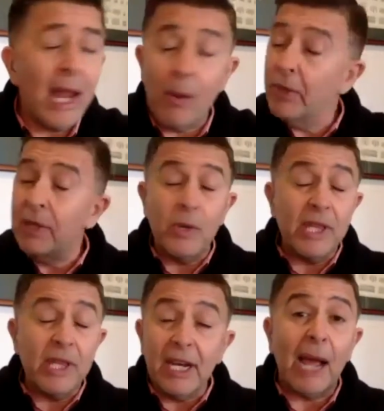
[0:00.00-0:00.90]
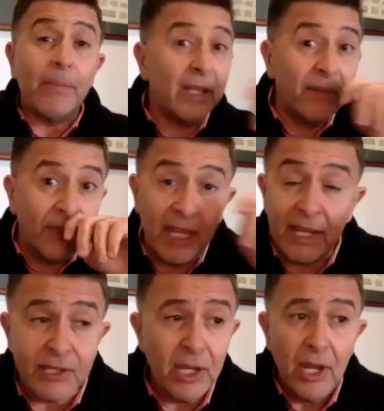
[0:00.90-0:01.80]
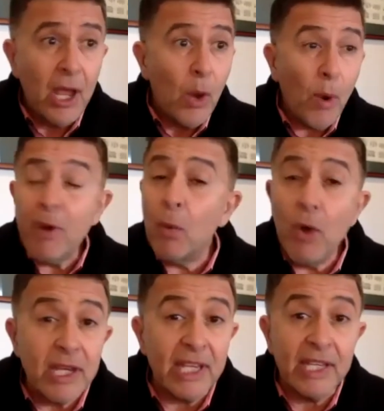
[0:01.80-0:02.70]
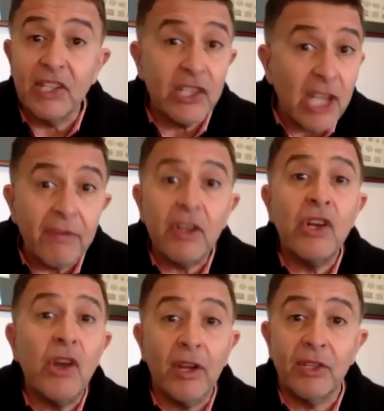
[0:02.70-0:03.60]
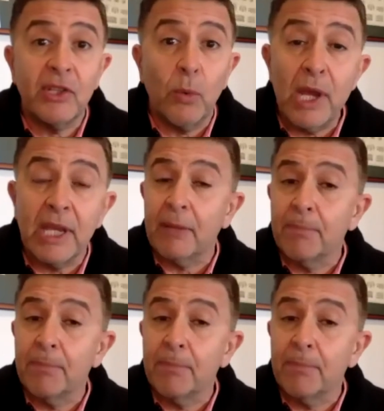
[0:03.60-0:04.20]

Within a couple of years, we were working 7 nights a week.